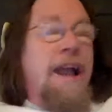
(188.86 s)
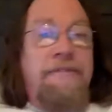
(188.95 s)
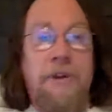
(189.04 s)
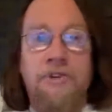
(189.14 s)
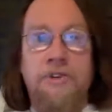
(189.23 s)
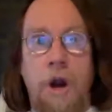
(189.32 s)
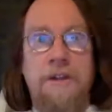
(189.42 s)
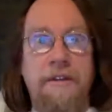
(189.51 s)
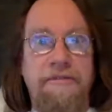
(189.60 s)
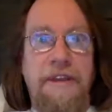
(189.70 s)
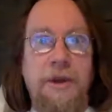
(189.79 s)
start to
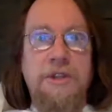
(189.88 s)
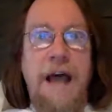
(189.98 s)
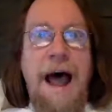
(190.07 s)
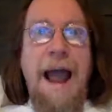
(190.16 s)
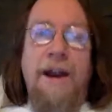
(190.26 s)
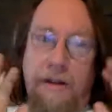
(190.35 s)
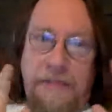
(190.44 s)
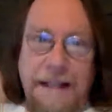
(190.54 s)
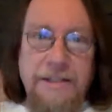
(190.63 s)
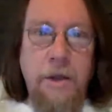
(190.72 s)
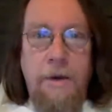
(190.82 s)
feel tired,
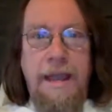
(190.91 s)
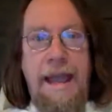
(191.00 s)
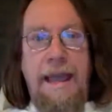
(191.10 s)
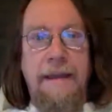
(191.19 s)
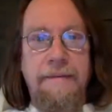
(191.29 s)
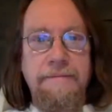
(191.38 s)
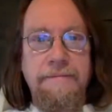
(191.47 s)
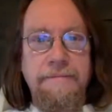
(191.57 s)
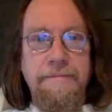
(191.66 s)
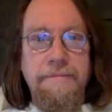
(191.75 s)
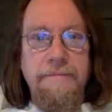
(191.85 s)
that's okay.
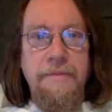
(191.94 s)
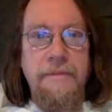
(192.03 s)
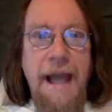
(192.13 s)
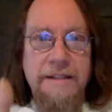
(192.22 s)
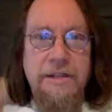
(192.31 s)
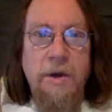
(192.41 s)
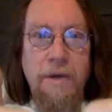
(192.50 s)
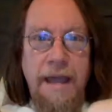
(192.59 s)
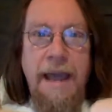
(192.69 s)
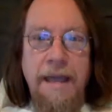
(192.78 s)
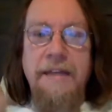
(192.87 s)
That's
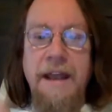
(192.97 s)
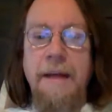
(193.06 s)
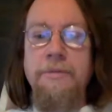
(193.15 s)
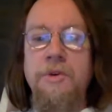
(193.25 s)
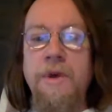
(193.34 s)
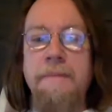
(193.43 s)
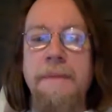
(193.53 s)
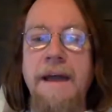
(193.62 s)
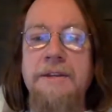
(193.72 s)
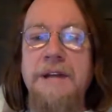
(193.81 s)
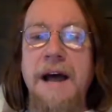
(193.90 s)
okay. Then I'm doing my
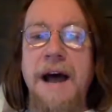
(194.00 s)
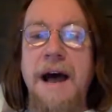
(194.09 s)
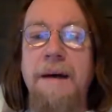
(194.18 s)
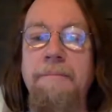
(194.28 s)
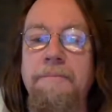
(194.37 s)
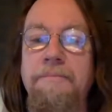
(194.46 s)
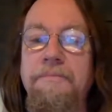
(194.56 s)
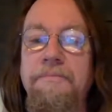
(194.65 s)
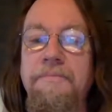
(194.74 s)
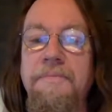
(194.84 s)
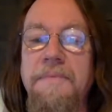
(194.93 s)
job.
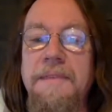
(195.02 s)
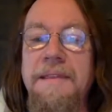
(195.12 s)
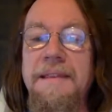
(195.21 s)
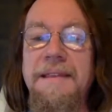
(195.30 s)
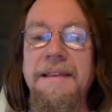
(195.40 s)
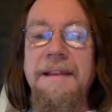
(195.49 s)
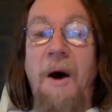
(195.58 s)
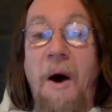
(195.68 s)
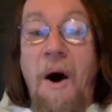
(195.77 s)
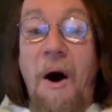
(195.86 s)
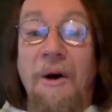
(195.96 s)

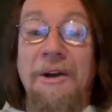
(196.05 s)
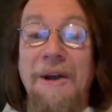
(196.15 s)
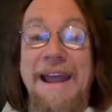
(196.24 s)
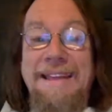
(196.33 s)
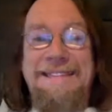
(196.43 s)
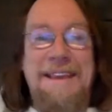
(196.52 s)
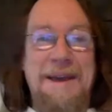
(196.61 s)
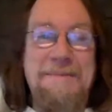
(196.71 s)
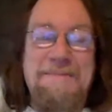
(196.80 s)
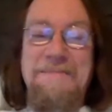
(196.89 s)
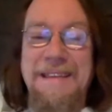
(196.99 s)
Oh, great,
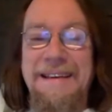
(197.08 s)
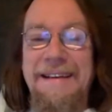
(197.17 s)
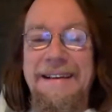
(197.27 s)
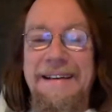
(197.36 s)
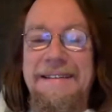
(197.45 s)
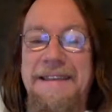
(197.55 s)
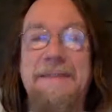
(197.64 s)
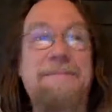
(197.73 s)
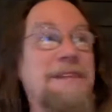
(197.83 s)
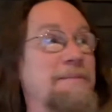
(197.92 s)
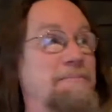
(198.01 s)
Tim.
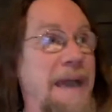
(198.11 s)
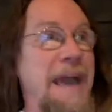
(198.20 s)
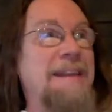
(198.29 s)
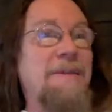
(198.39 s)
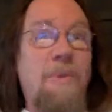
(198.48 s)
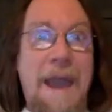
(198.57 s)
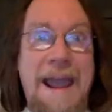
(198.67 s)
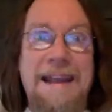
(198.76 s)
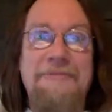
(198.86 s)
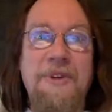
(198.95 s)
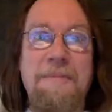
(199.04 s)
Tim's in bed and
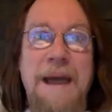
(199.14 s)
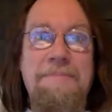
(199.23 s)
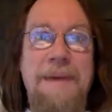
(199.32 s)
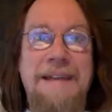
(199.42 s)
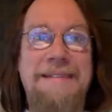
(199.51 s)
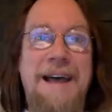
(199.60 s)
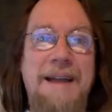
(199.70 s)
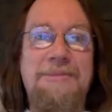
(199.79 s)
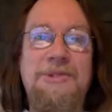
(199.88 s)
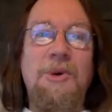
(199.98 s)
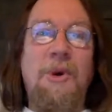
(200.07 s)
waiting for my bedtime
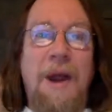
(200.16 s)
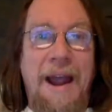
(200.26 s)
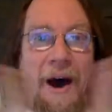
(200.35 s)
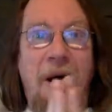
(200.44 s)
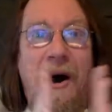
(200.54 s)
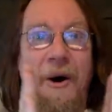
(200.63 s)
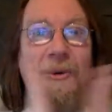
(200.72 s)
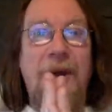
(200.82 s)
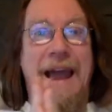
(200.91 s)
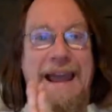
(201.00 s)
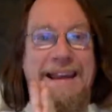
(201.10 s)
story. All
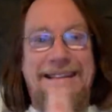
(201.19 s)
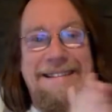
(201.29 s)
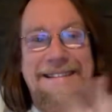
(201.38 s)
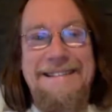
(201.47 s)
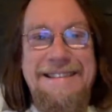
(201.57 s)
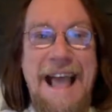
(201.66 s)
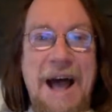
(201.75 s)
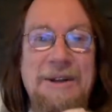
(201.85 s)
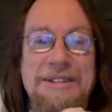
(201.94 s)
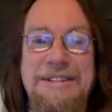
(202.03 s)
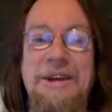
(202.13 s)
right.
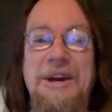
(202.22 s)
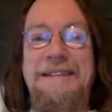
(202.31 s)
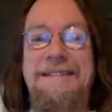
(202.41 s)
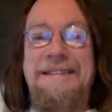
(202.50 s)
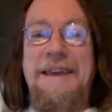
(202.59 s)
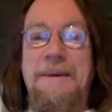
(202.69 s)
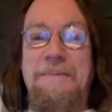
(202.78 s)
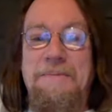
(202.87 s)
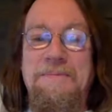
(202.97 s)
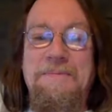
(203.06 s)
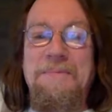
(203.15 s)
Sounds good, Tim.